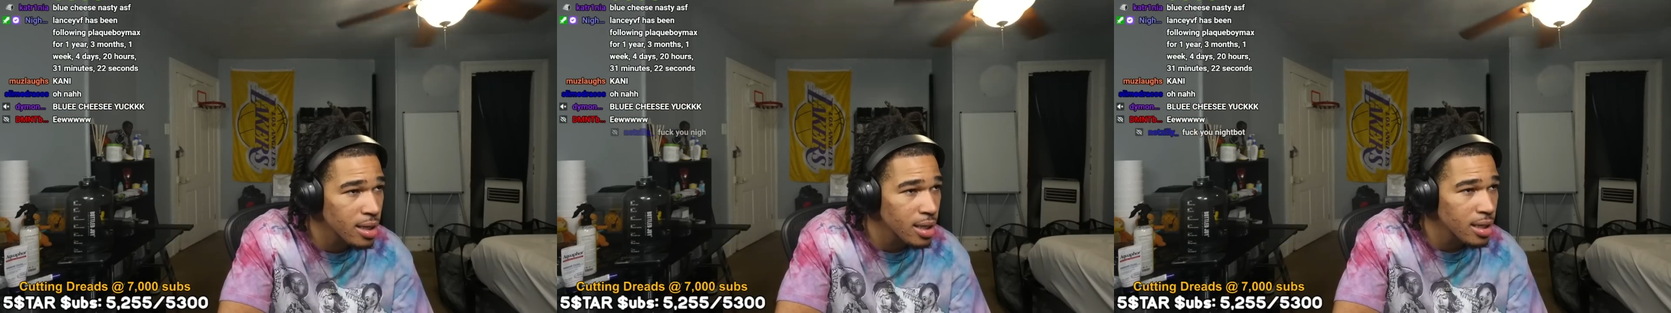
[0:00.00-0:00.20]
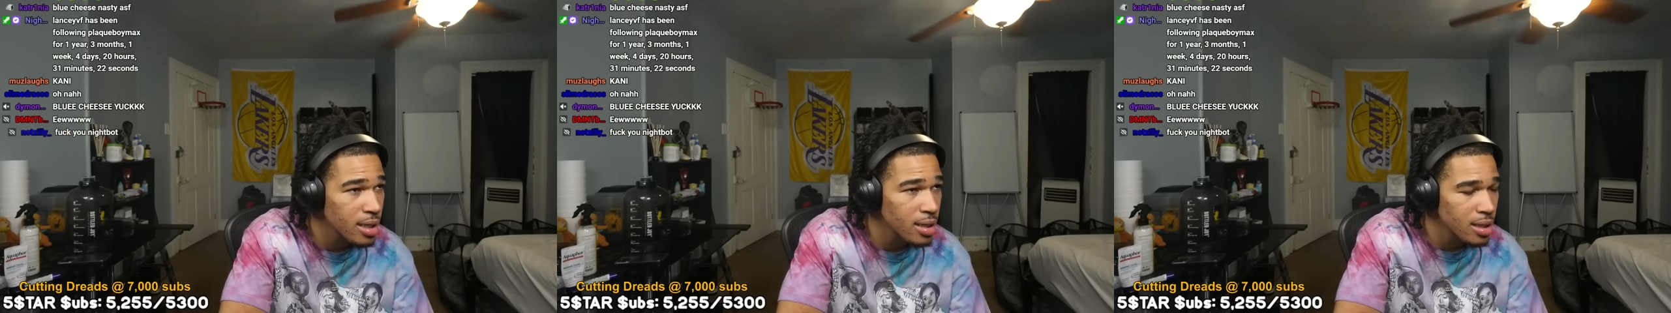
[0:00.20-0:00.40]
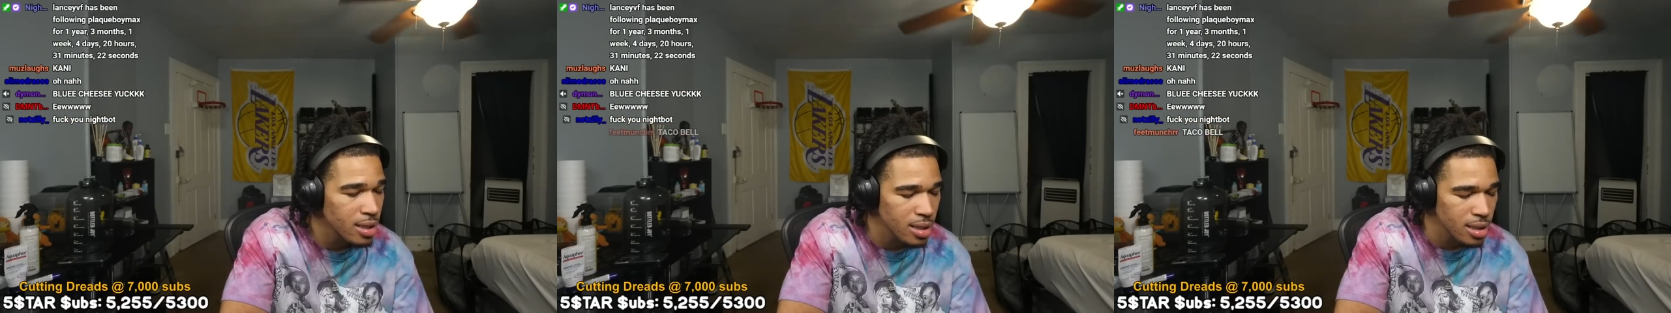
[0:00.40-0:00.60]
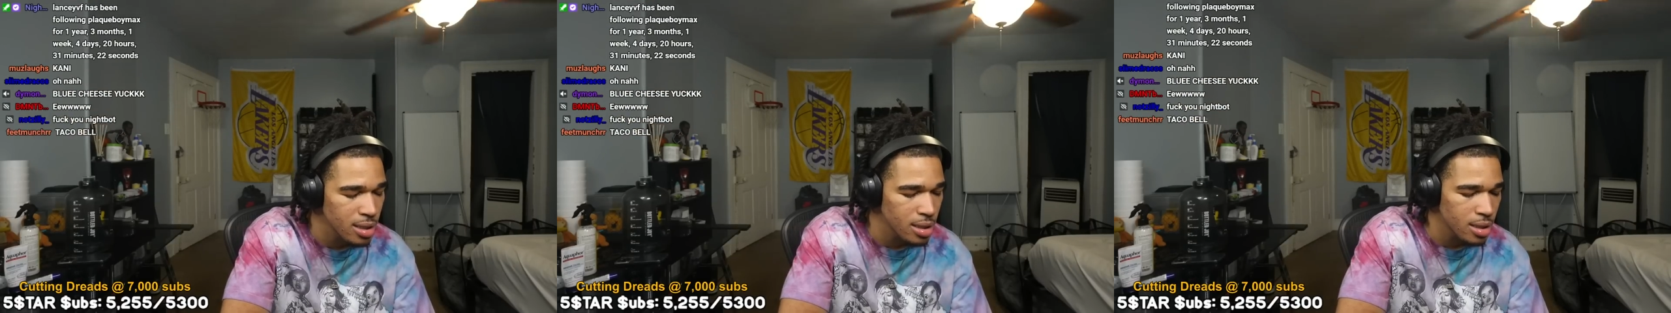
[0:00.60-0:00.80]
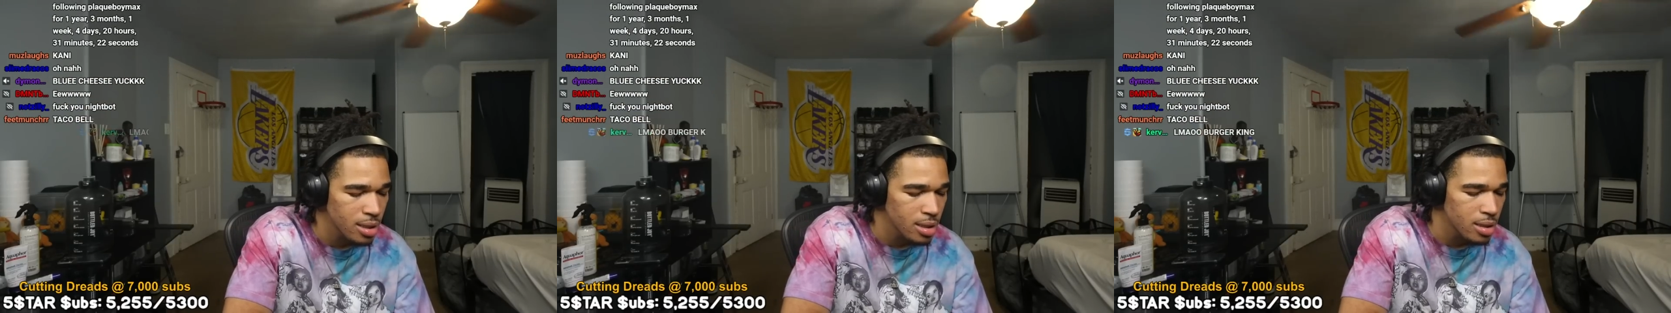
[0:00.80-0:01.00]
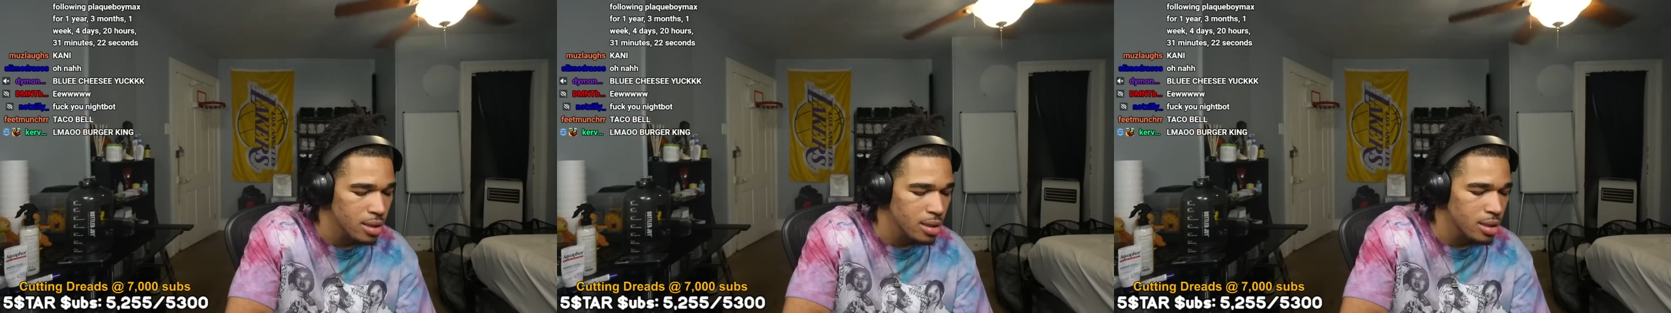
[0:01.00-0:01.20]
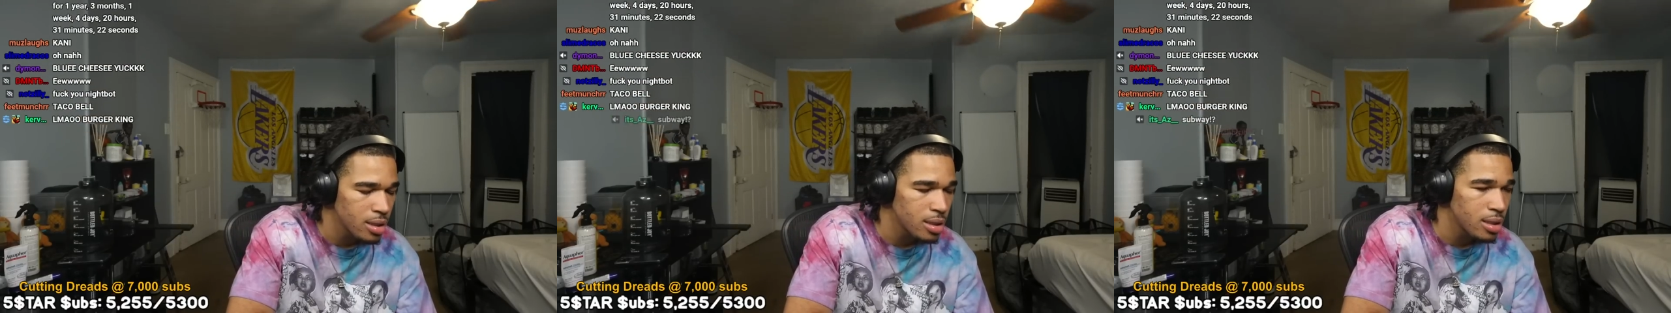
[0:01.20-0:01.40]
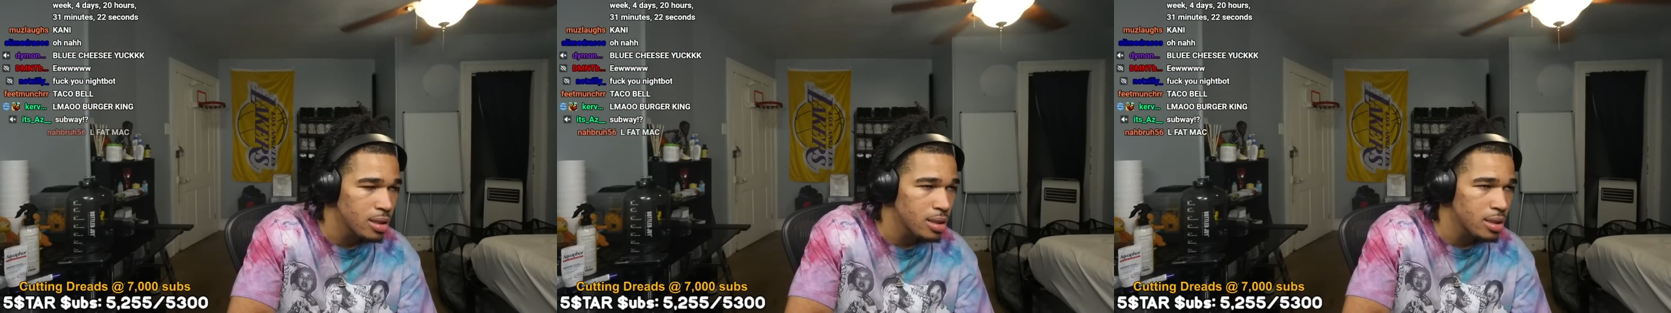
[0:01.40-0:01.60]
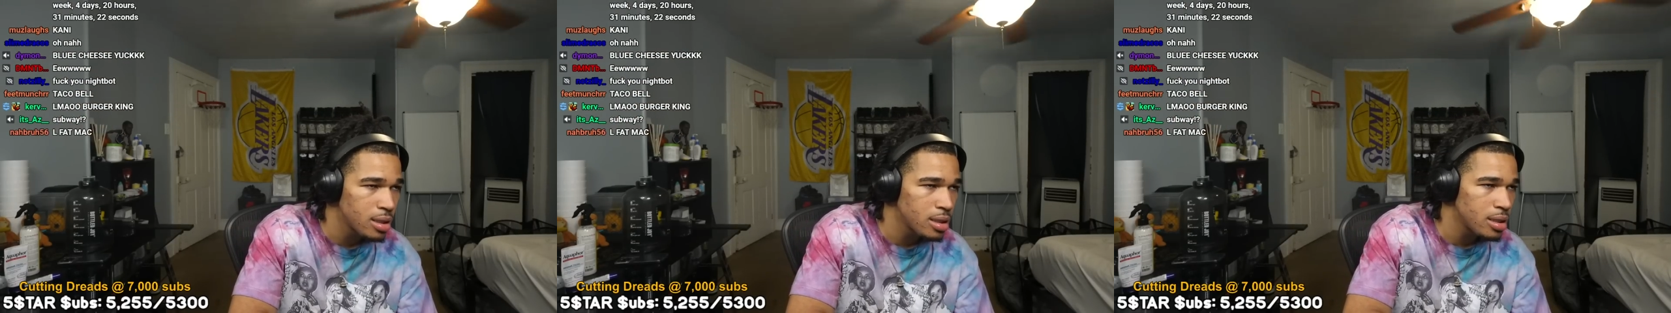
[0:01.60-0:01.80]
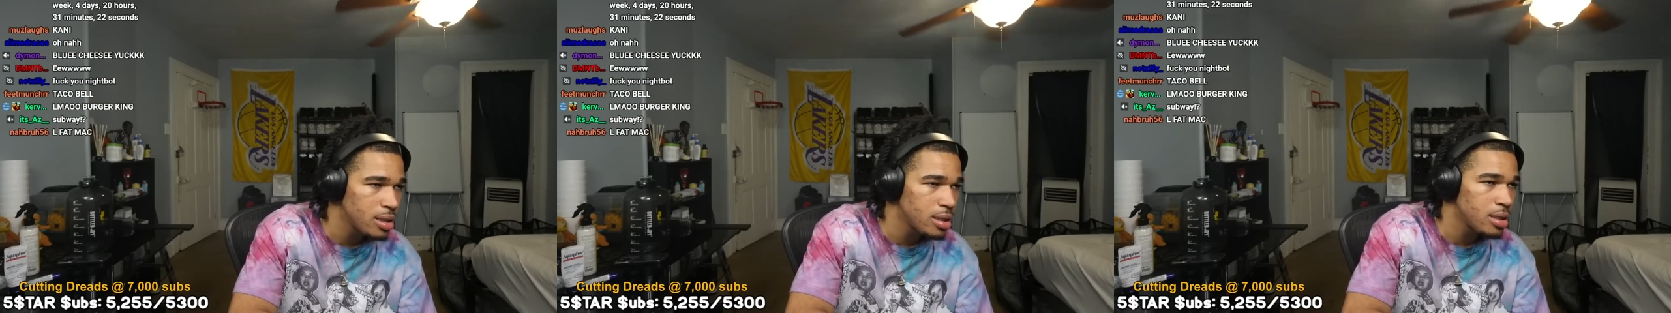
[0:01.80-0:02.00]

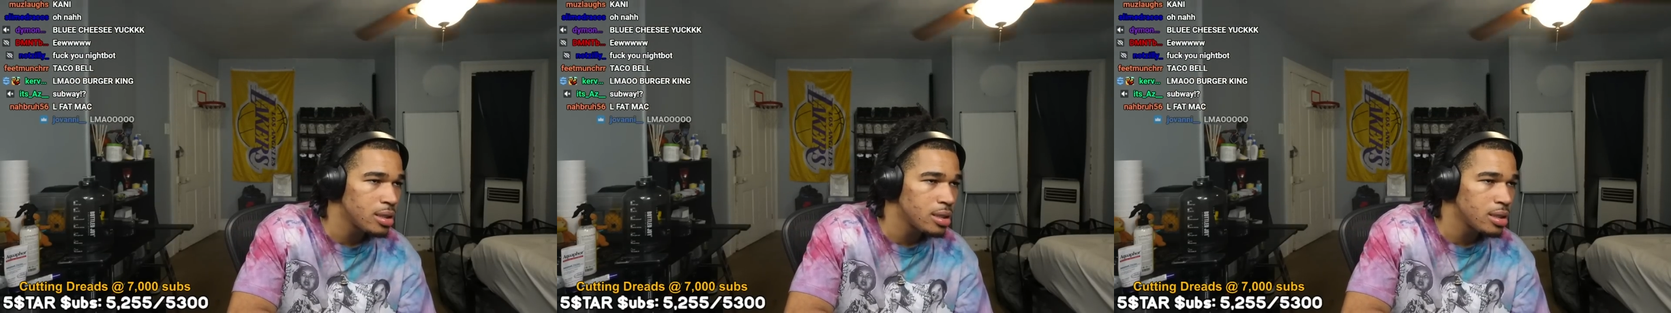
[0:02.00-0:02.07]
Nothing is said.